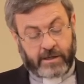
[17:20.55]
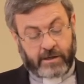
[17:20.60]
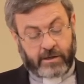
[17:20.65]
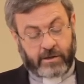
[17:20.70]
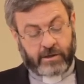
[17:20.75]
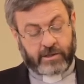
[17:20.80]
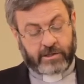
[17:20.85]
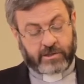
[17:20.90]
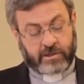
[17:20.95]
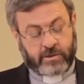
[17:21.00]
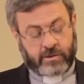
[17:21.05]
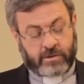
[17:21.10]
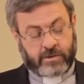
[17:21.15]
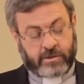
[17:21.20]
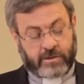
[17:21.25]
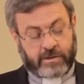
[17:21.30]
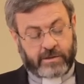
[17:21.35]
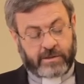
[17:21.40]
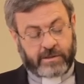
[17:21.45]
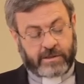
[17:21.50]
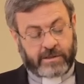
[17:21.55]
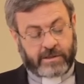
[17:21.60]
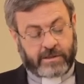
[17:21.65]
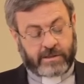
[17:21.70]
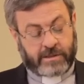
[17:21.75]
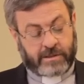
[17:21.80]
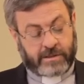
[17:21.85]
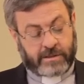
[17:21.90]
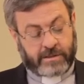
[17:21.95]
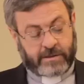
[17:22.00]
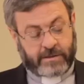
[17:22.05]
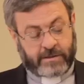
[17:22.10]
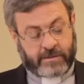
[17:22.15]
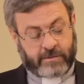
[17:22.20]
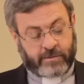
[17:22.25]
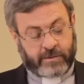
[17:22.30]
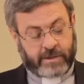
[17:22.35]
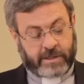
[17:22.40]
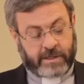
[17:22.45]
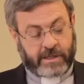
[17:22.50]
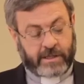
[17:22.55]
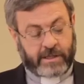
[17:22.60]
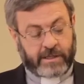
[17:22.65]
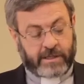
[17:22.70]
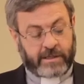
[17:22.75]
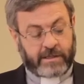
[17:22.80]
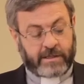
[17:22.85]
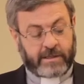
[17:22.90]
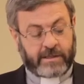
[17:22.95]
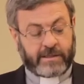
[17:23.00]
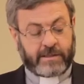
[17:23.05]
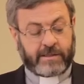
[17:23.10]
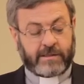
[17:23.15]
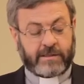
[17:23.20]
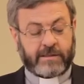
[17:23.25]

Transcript: also we can